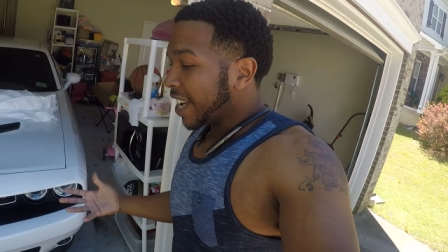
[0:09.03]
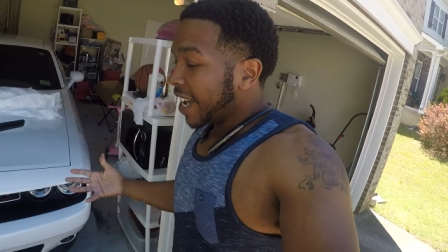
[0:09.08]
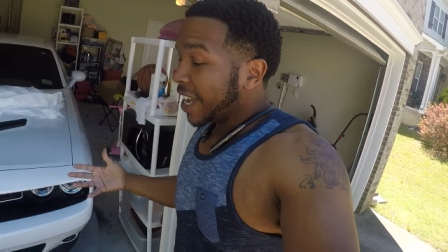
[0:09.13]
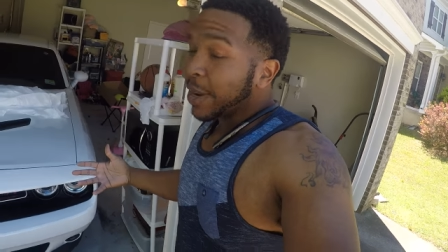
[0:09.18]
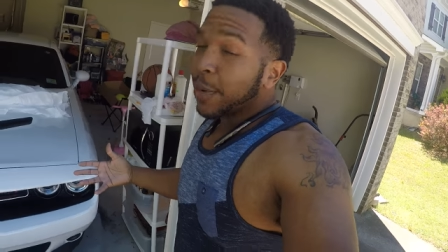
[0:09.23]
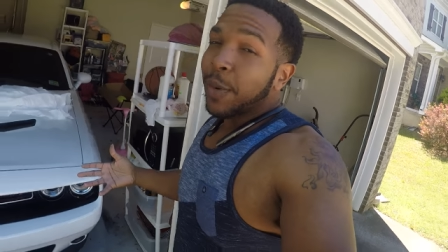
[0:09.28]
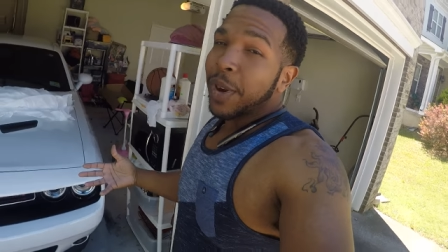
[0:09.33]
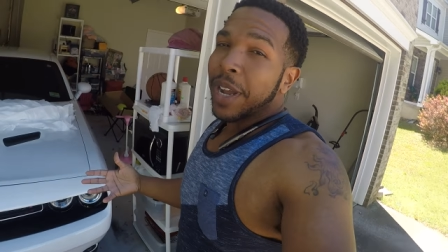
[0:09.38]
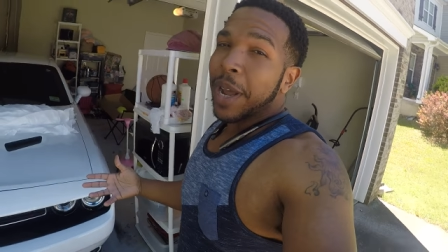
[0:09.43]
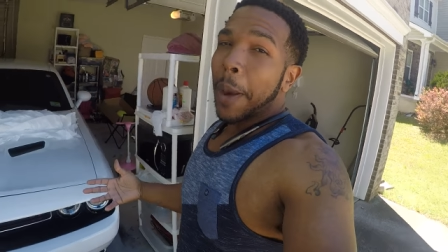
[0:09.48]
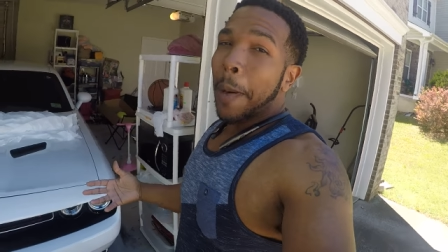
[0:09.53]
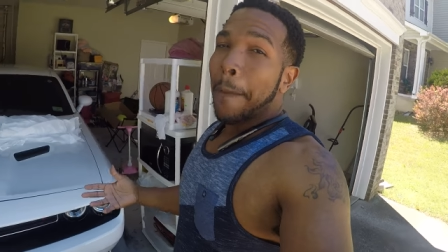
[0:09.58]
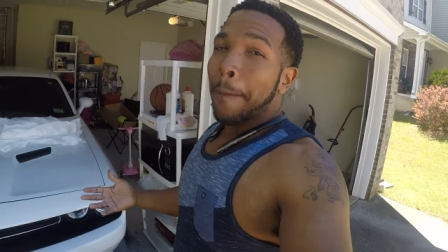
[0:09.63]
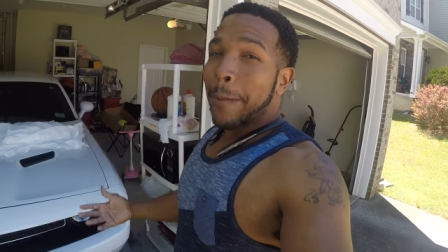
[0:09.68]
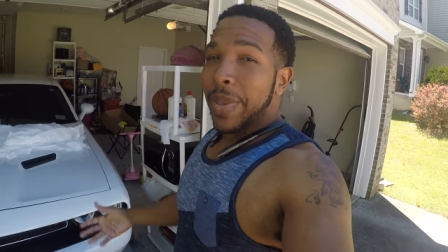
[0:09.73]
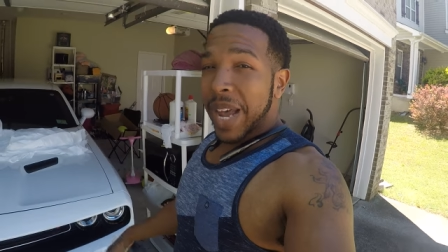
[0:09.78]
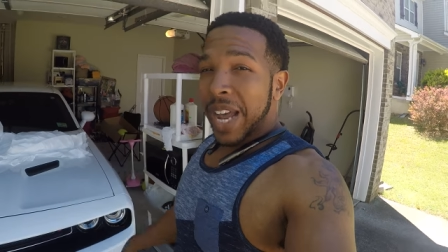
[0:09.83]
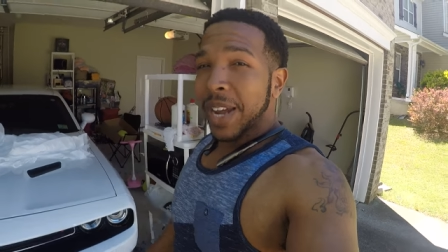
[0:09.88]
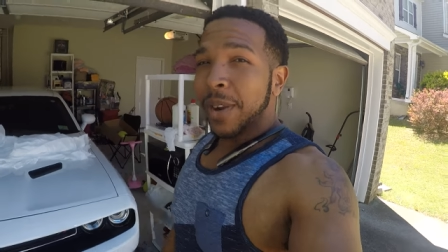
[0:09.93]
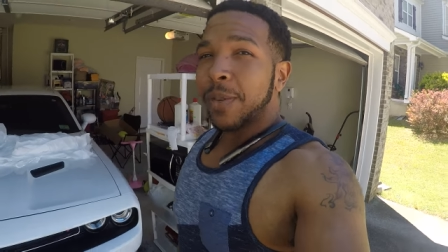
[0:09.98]
anyway, I'm
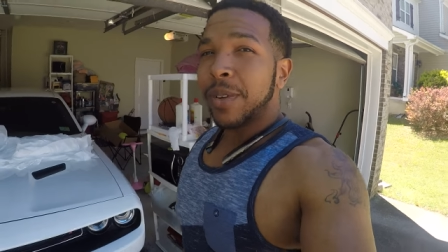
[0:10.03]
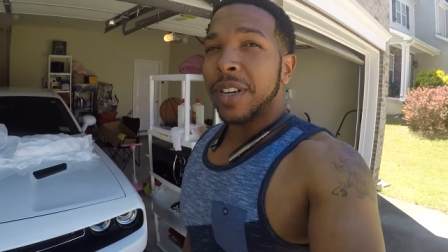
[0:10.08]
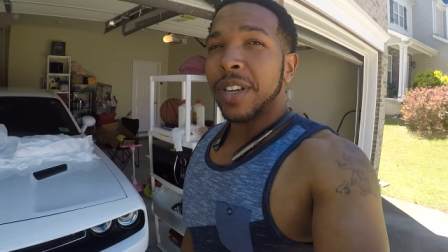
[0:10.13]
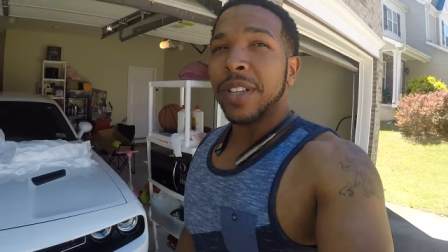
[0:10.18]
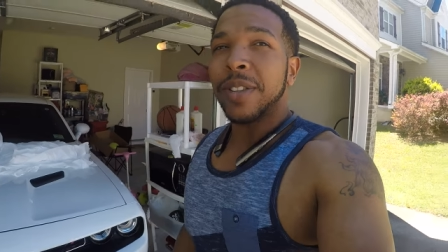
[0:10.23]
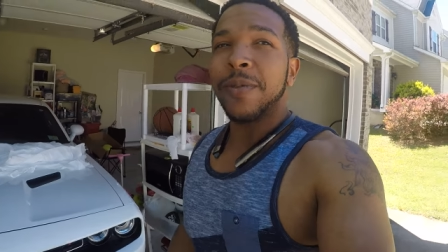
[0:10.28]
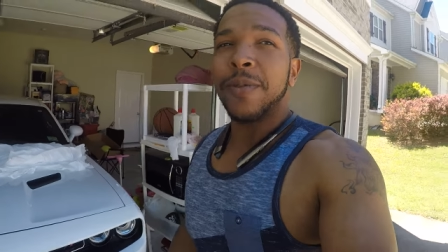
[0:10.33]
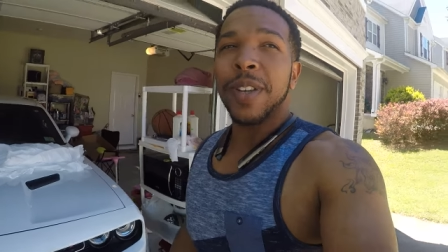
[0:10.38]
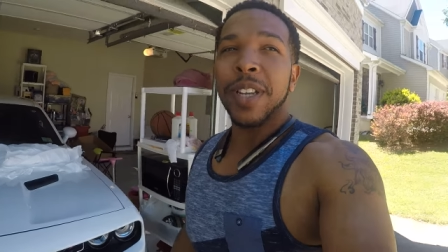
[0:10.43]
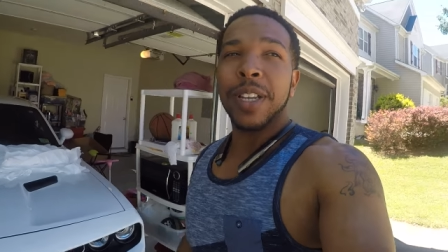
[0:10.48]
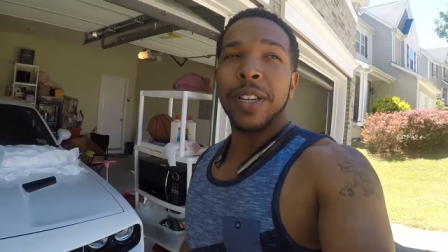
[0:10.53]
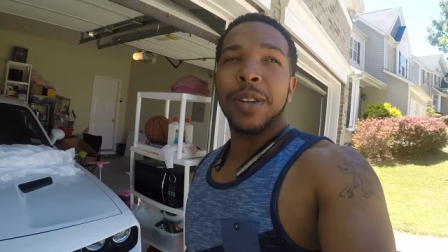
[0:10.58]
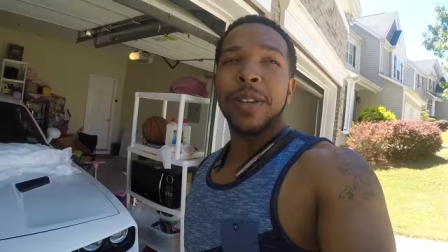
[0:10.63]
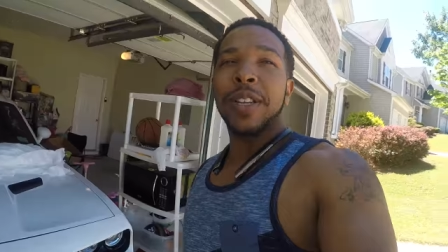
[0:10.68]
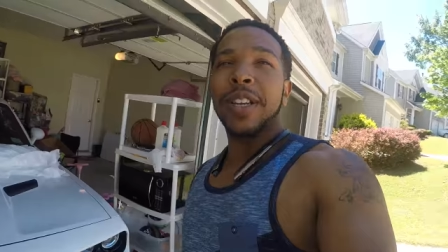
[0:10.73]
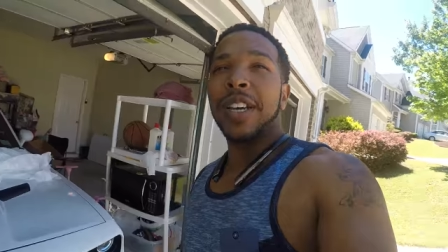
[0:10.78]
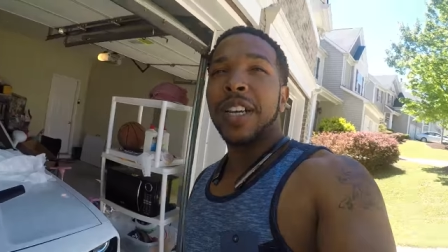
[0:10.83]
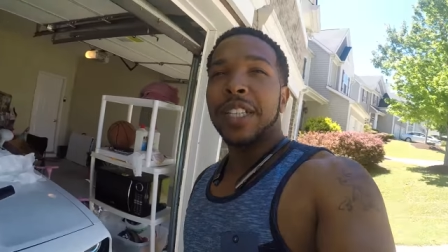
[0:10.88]
back with another video, y'all.